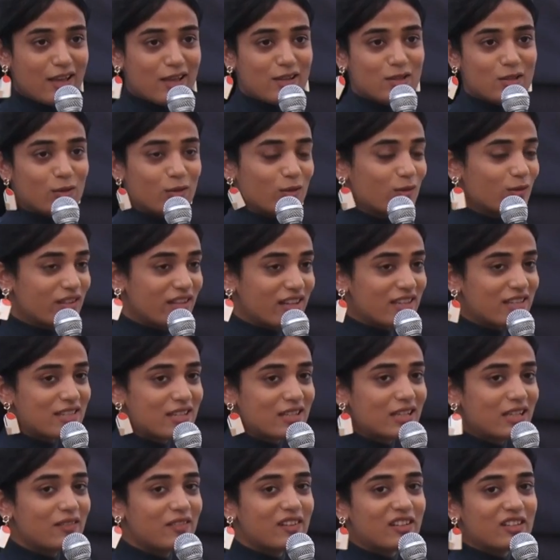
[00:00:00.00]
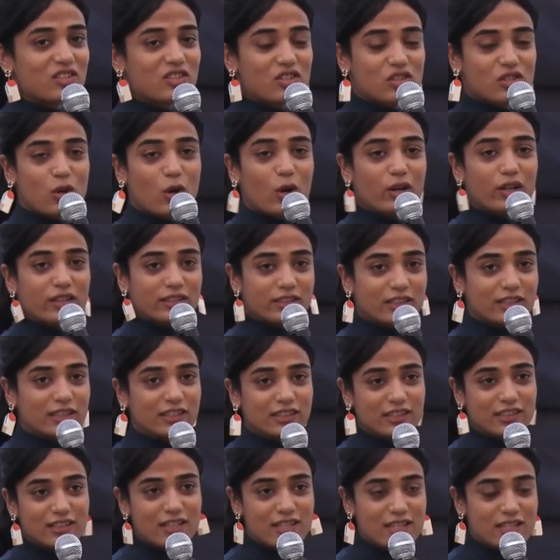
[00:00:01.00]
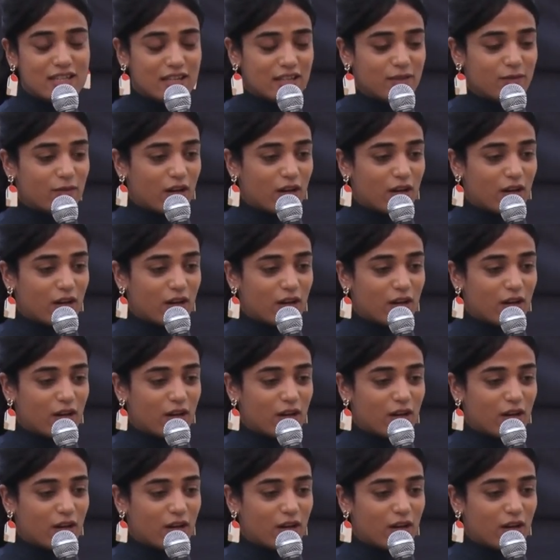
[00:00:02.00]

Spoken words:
So recently we installed curtains in